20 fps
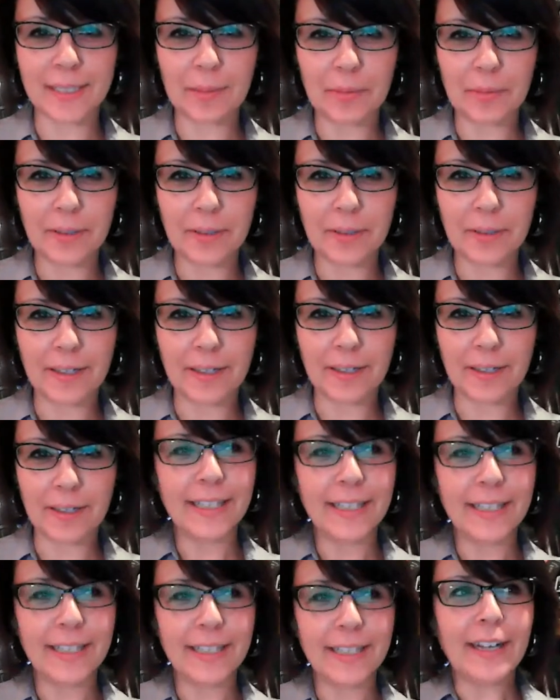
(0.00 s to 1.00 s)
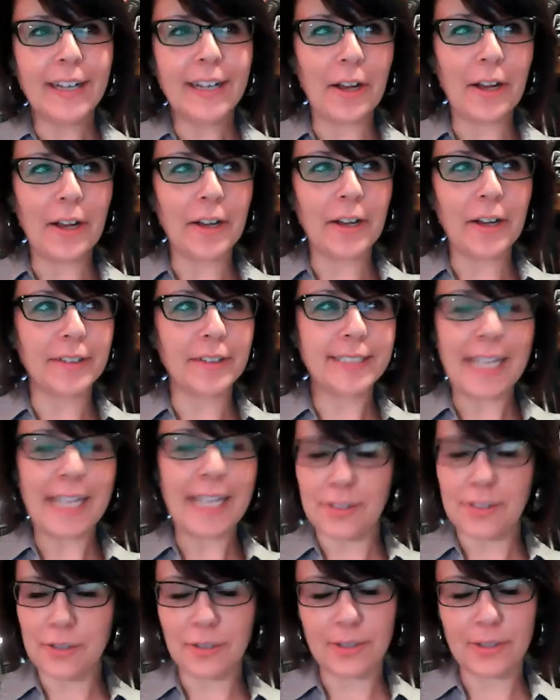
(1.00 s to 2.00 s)
They were our
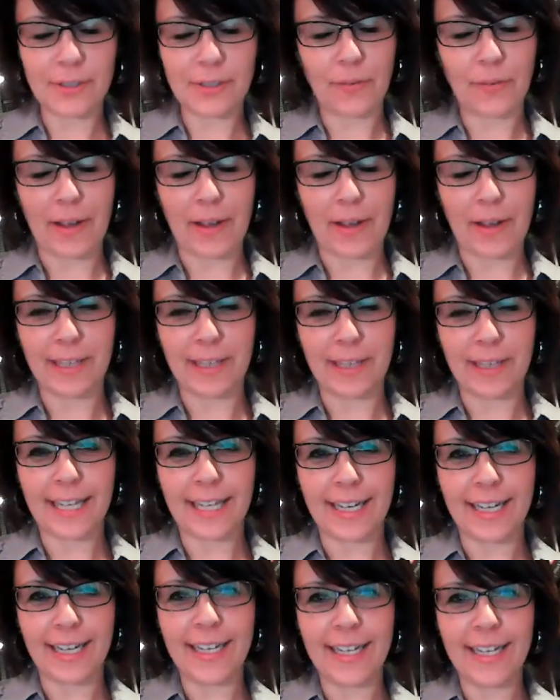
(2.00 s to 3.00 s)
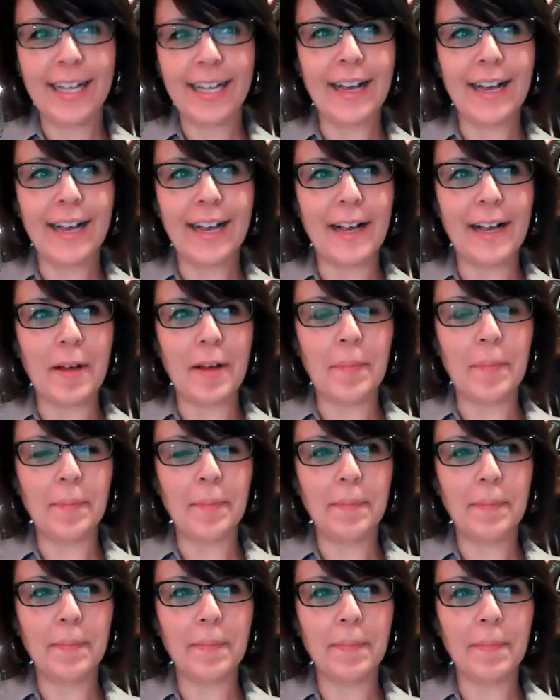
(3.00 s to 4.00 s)
testers for everything.
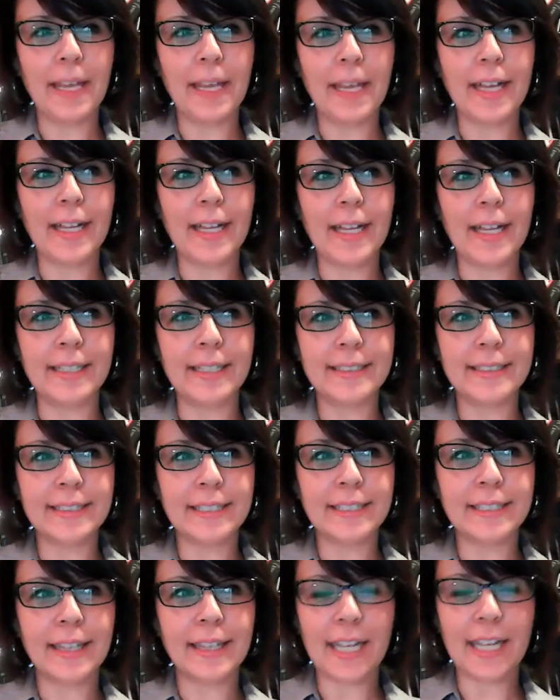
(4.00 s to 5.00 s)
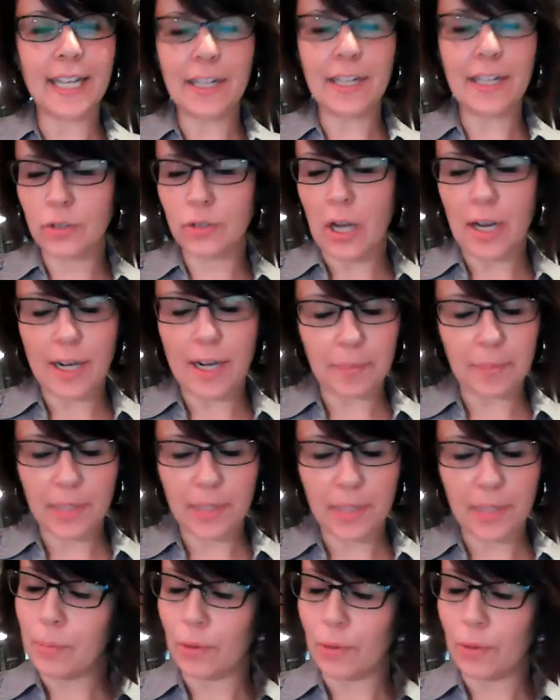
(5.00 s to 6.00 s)
And they talk up
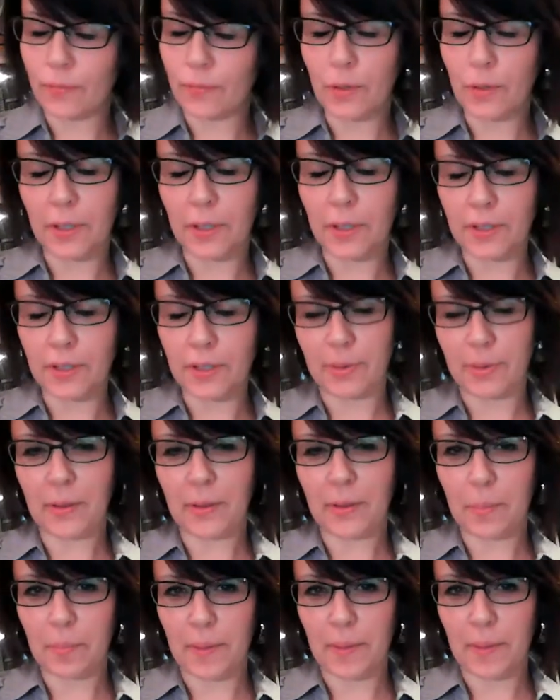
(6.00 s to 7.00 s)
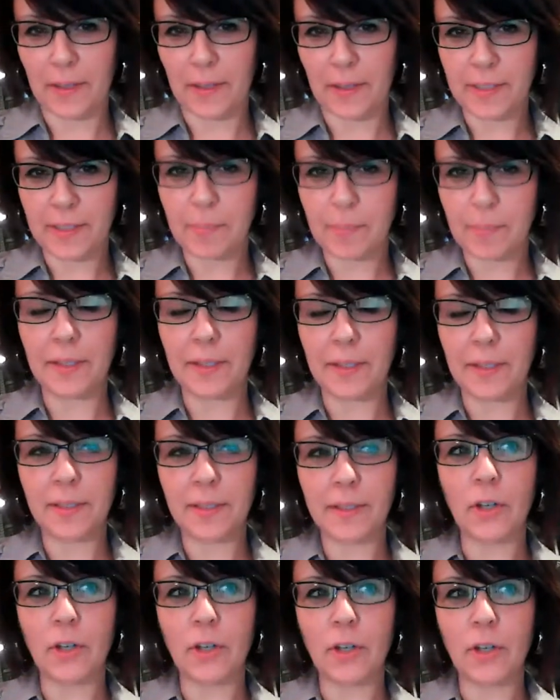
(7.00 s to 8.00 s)
the ePortfolios with their peers, but
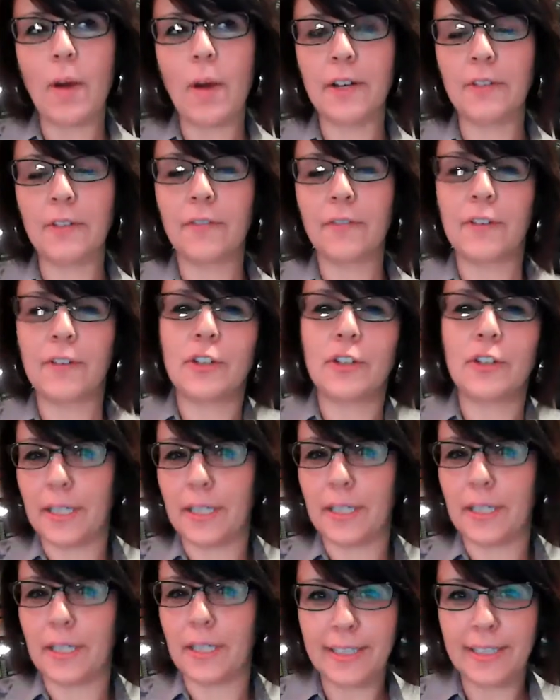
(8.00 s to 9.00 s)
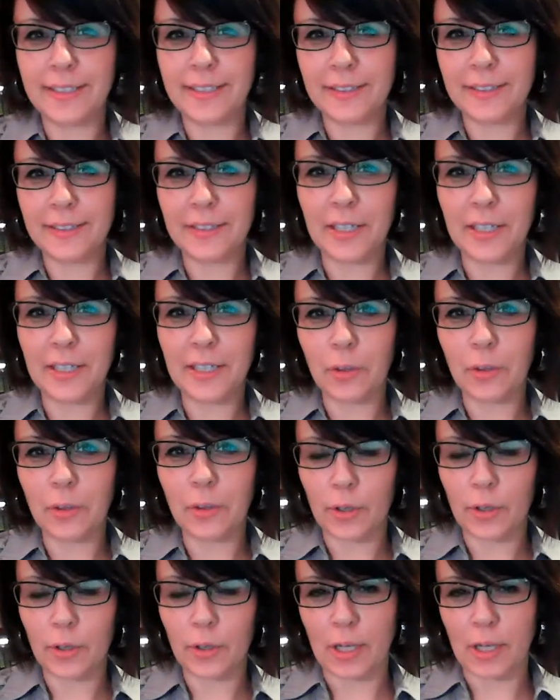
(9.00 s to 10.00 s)
unofficially, not in a
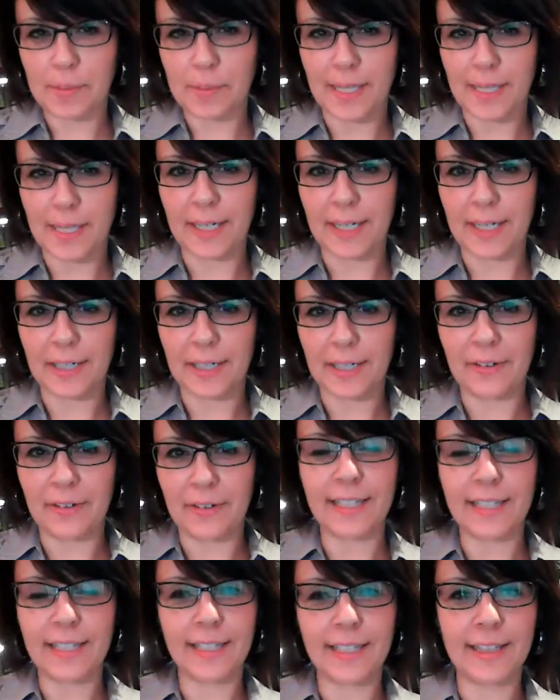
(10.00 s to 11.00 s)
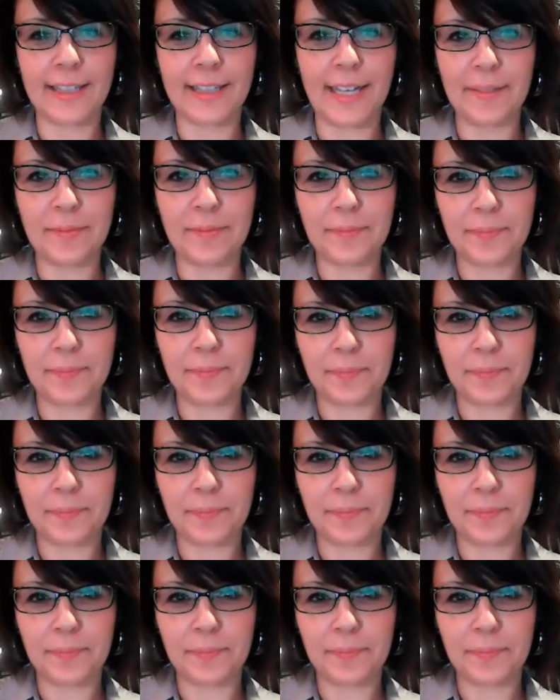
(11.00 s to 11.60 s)
workshop setting or anything like that.